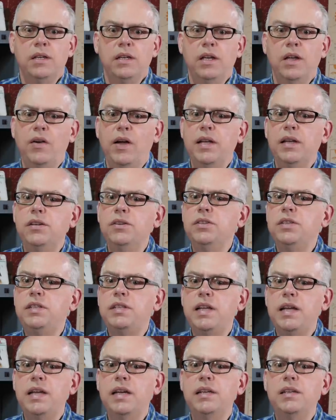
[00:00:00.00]
You know, I
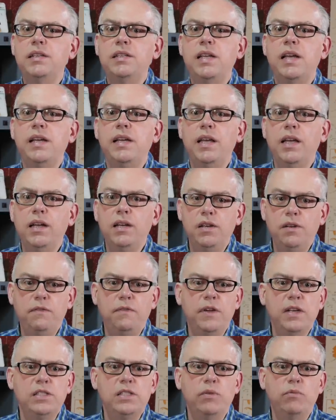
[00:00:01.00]
understand taking a
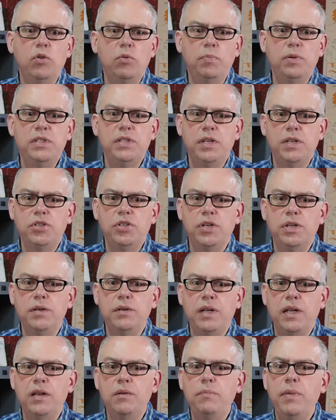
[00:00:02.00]
defensible
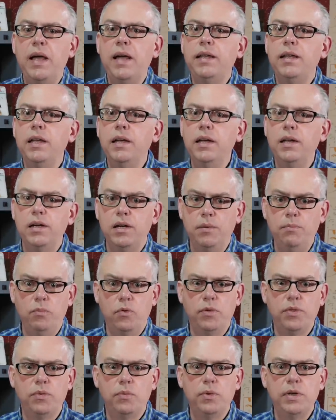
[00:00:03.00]
position and backing it up
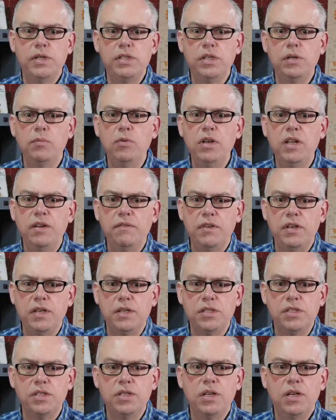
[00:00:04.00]
with reasonable
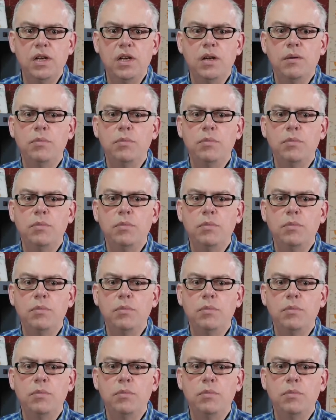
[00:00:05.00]
evidence,